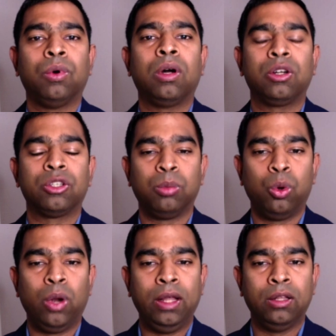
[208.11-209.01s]
for
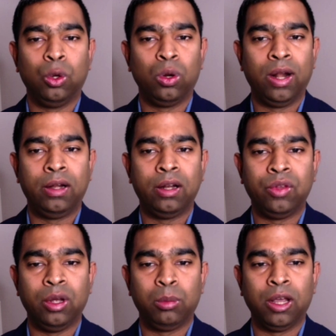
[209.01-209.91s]
supporting the low
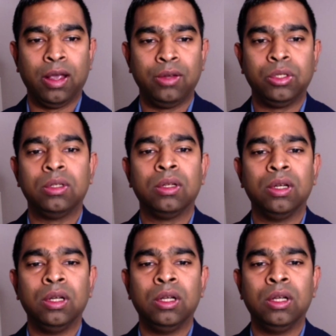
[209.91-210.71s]
latency application.